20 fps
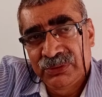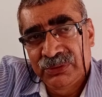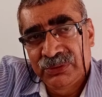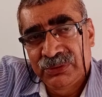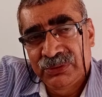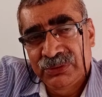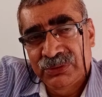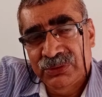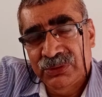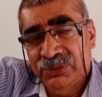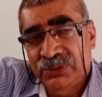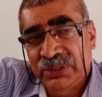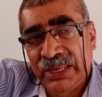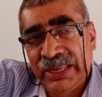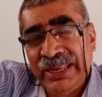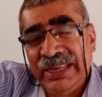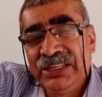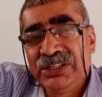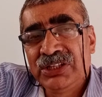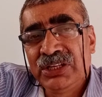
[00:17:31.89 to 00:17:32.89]
So the
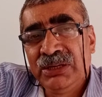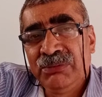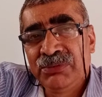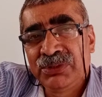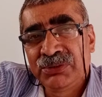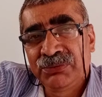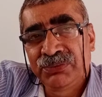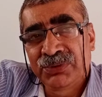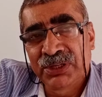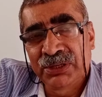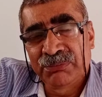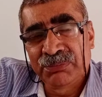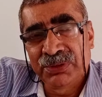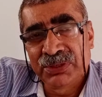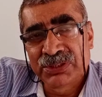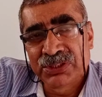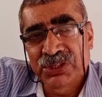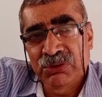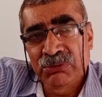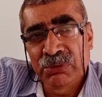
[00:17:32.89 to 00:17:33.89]
age limit for a
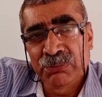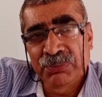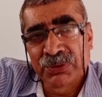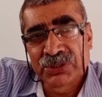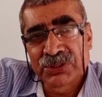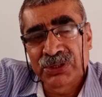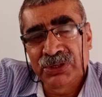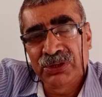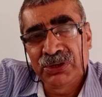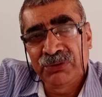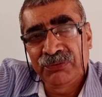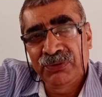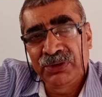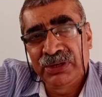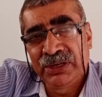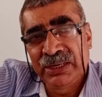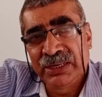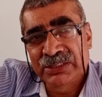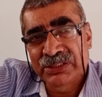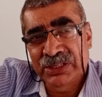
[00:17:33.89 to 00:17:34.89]
person to be president of
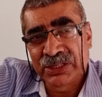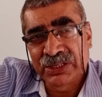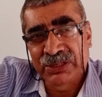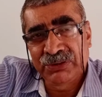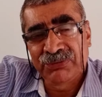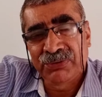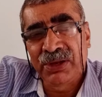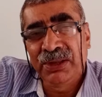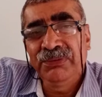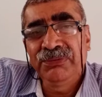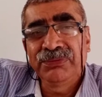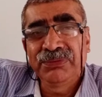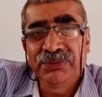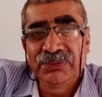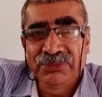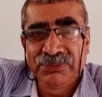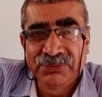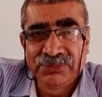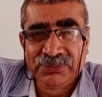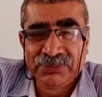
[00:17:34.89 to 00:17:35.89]
India is
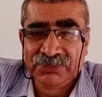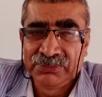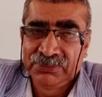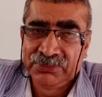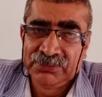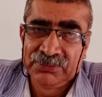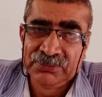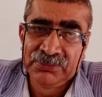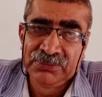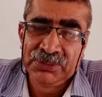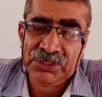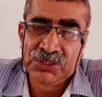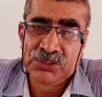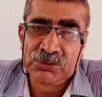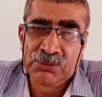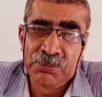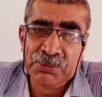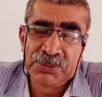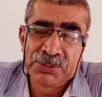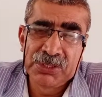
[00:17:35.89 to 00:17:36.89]
35. He
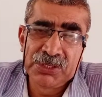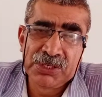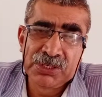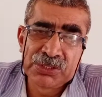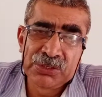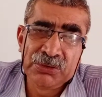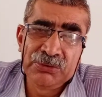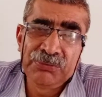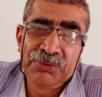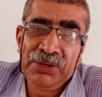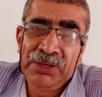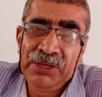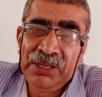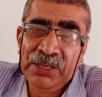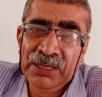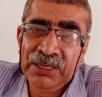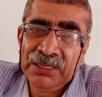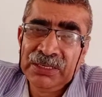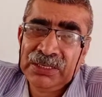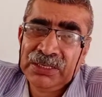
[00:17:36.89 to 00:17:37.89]
should be a citizen of
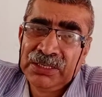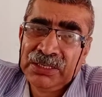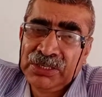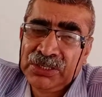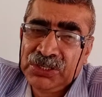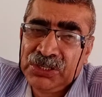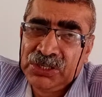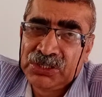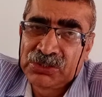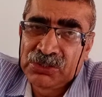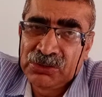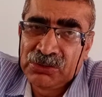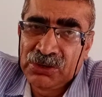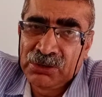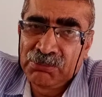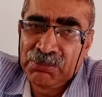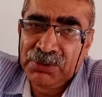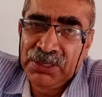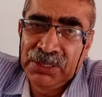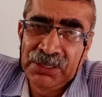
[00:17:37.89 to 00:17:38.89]
India. He should
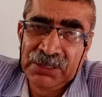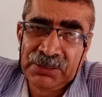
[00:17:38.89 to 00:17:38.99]
not be